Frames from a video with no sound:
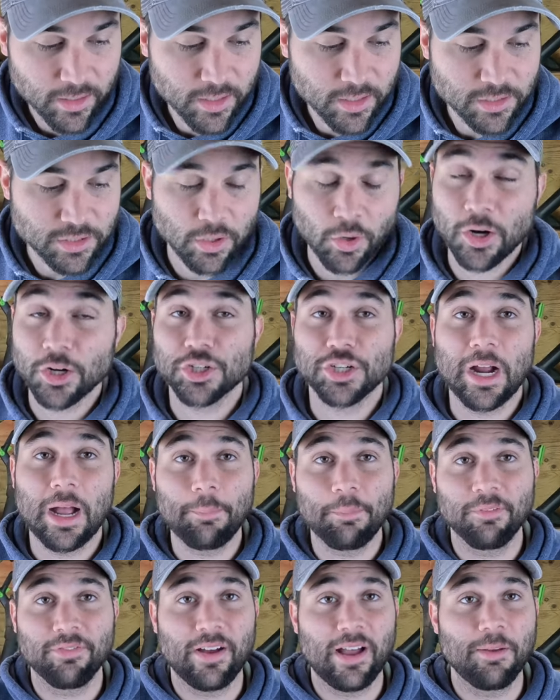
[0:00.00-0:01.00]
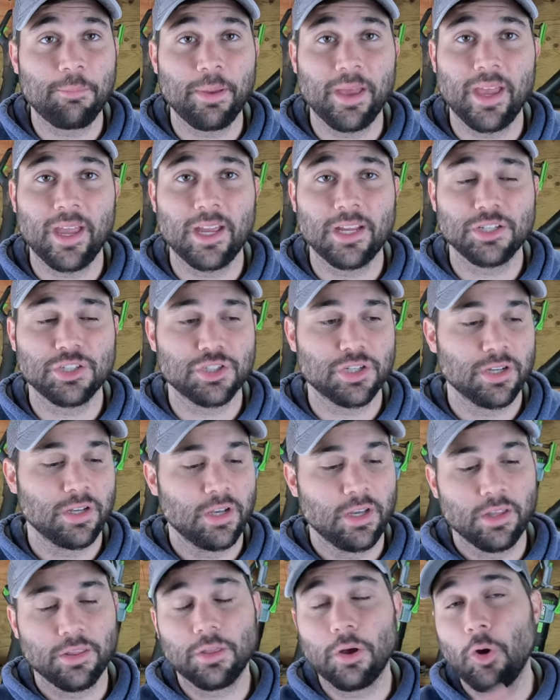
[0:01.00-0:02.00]
So our Shopify page,
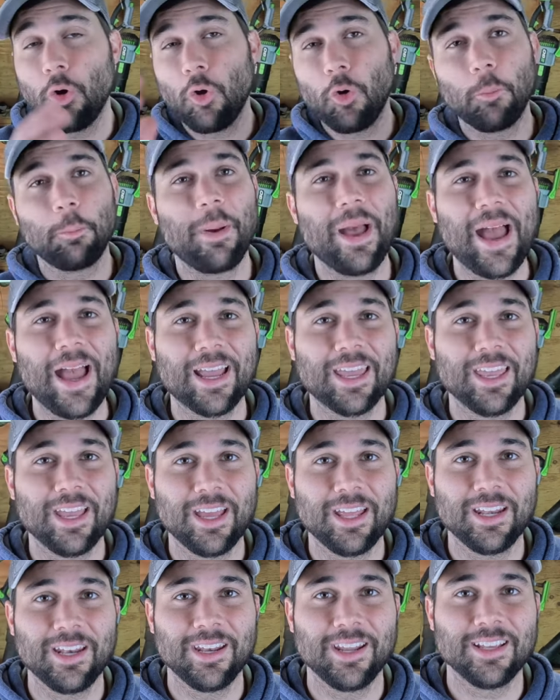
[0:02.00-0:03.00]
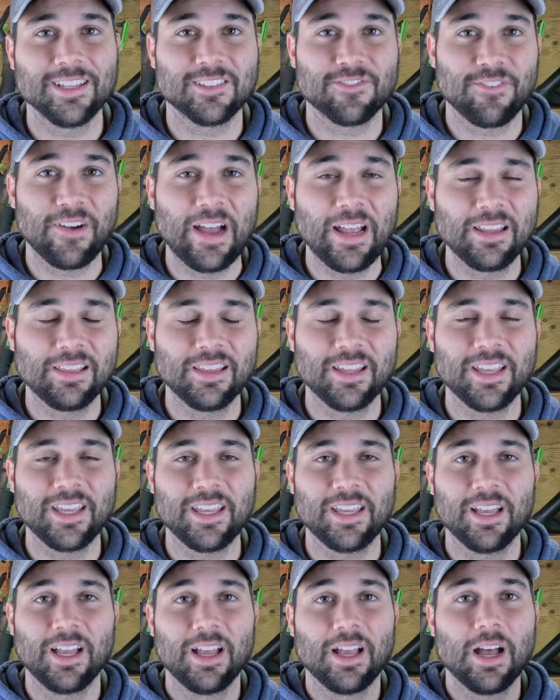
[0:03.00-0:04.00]
the whole back end is
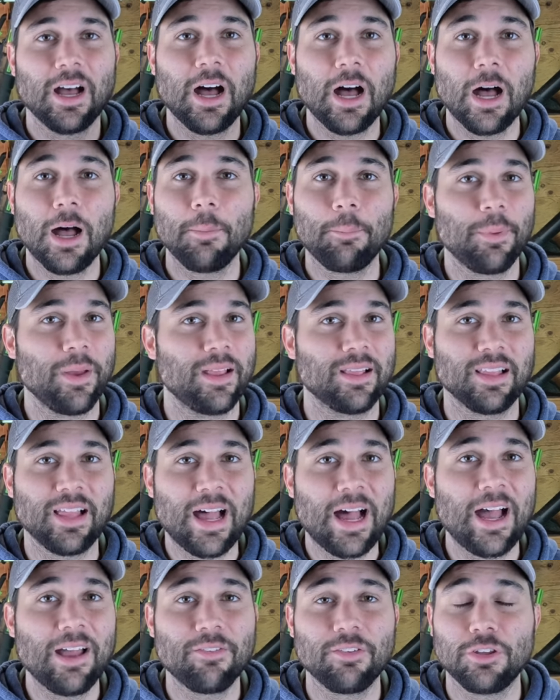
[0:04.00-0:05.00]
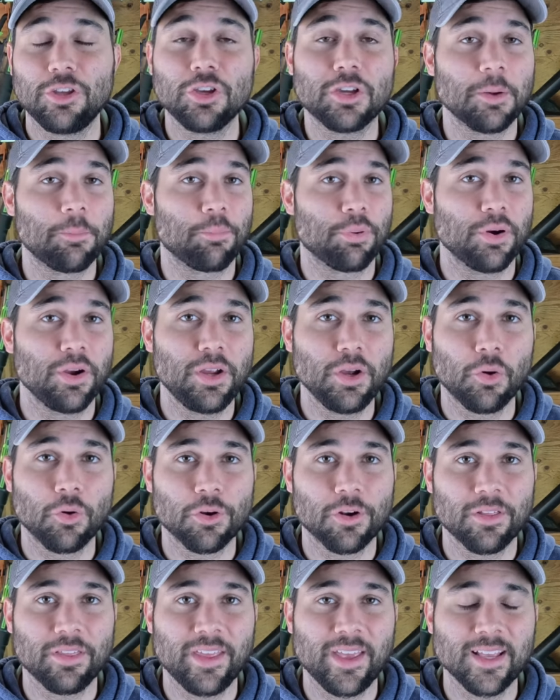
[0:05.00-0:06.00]
finally up and live, and you could
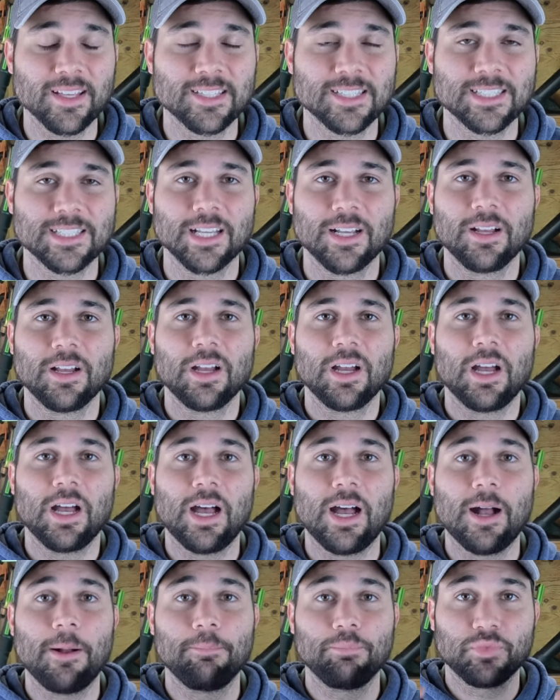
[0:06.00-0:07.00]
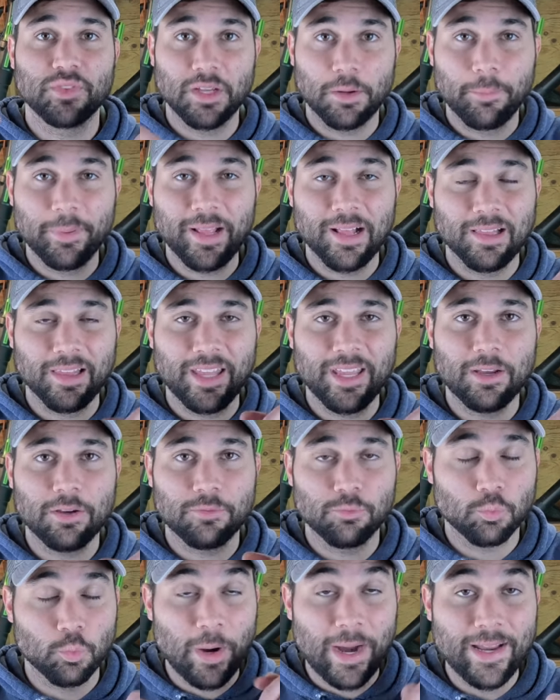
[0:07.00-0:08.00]
pre-order this. There'll be a link
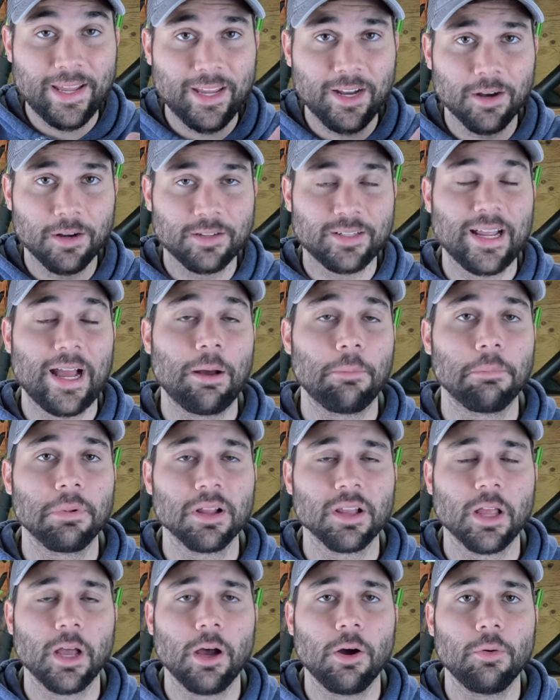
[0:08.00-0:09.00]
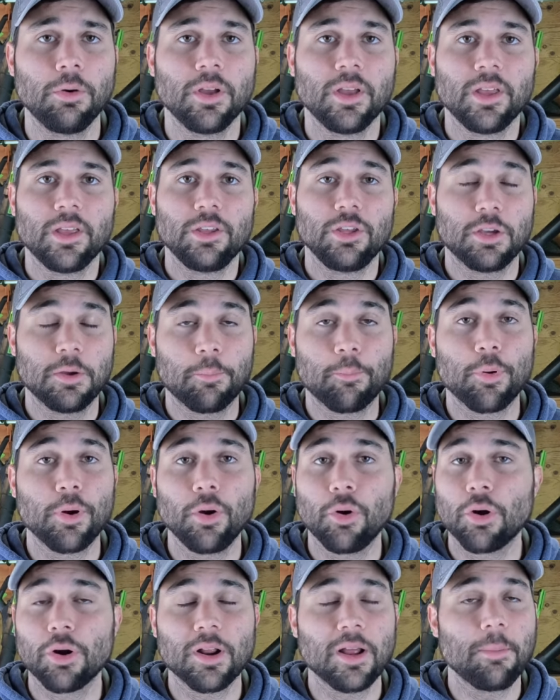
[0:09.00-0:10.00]
right here down below. You could
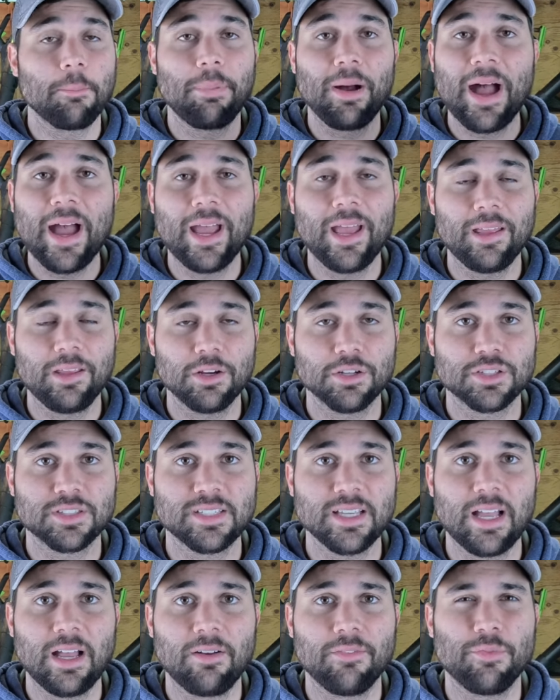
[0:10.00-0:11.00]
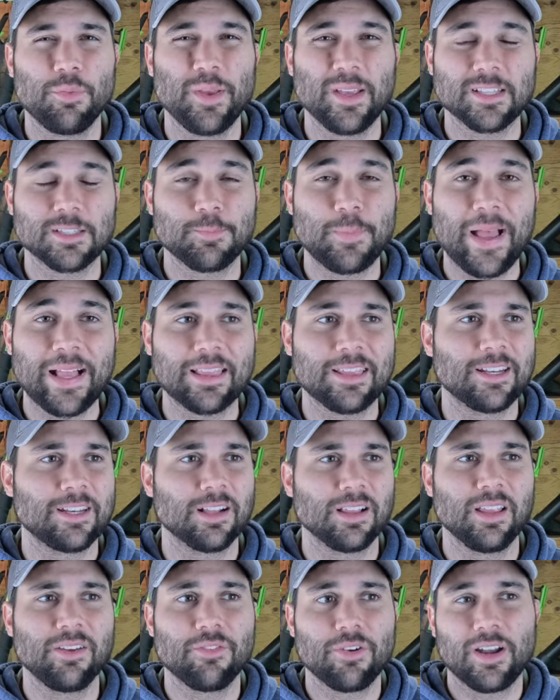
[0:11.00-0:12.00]
pre-order it, buy it yourself. We expect the
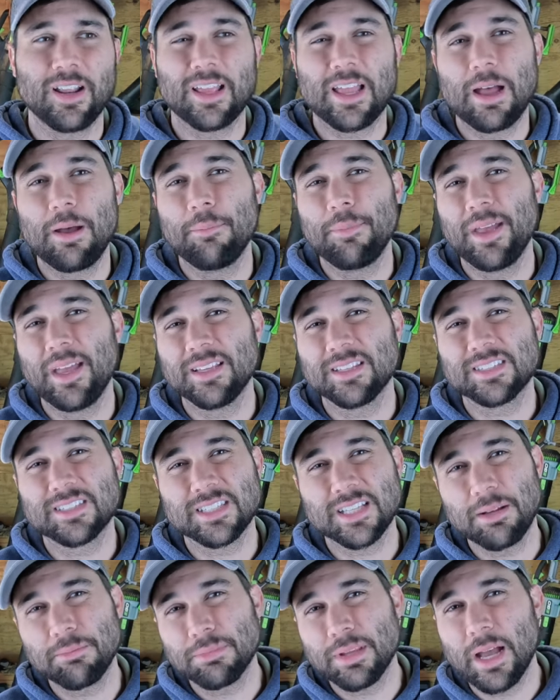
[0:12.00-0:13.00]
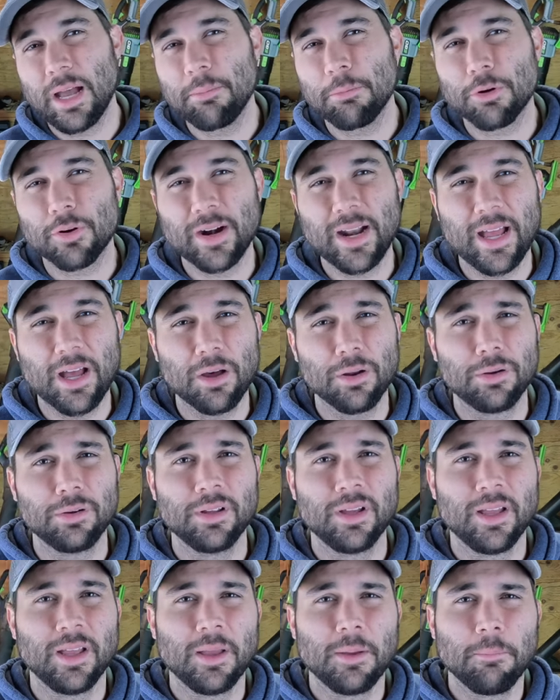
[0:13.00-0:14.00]
delivery to come in sometime around
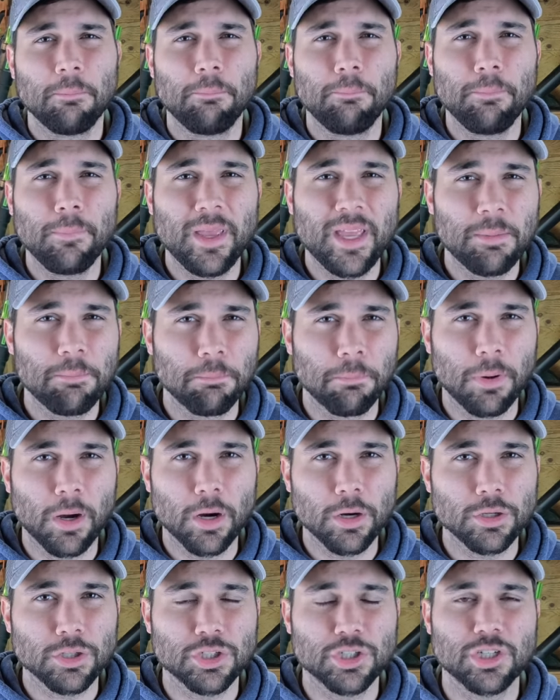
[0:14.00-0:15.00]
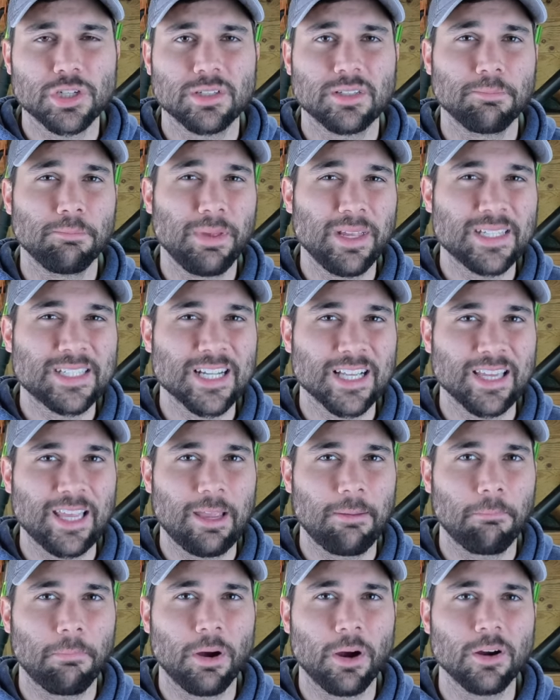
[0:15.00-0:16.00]
mid to
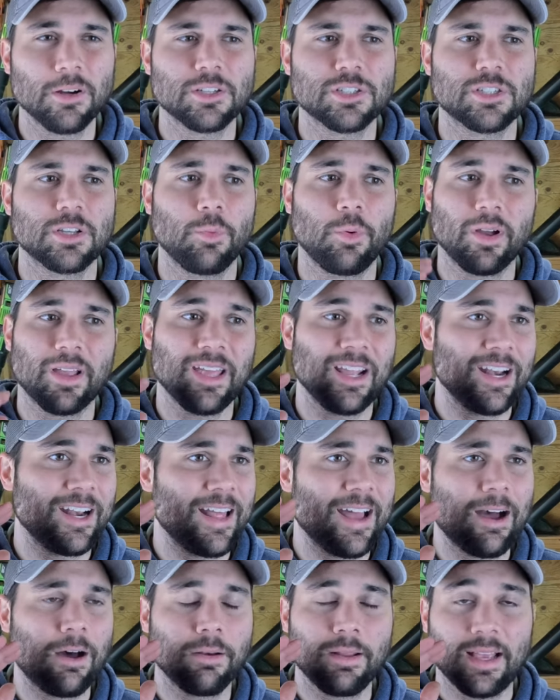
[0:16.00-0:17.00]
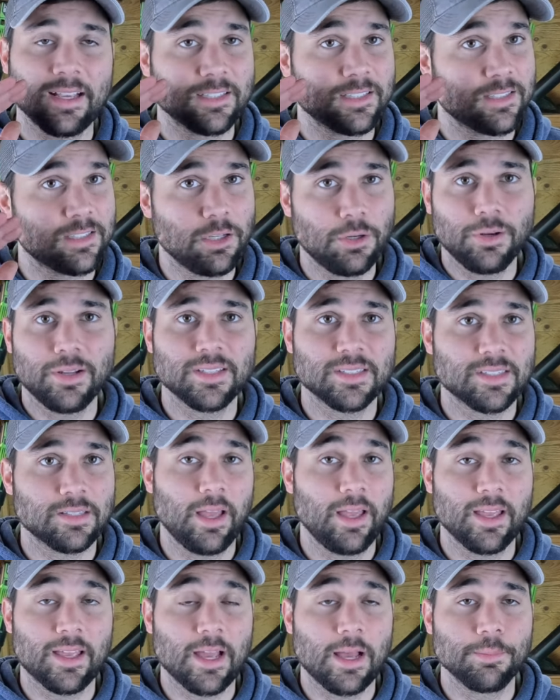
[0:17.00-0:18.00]
late March. So we'll get it out as soon as
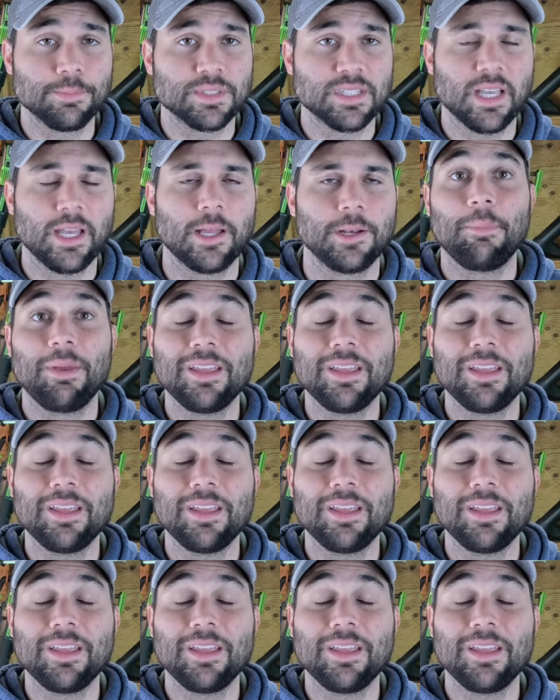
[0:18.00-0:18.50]
it comes in.